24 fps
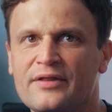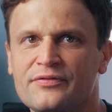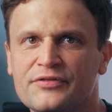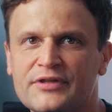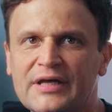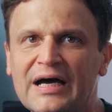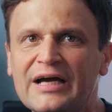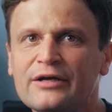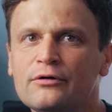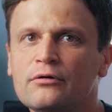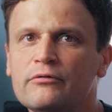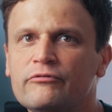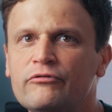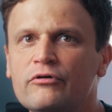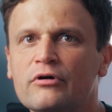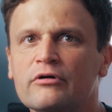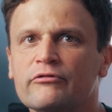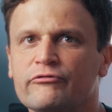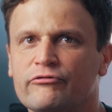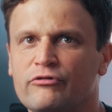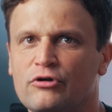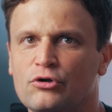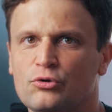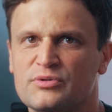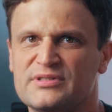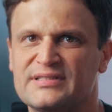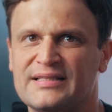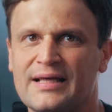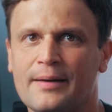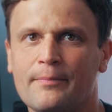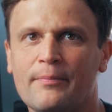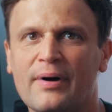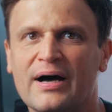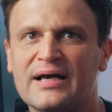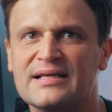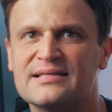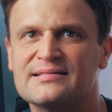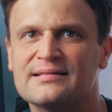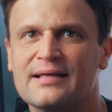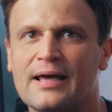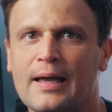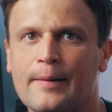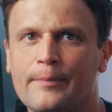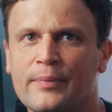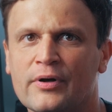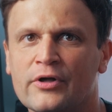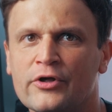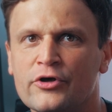entire workflow step by
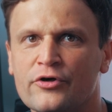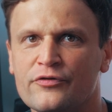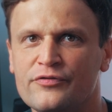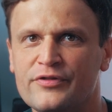step,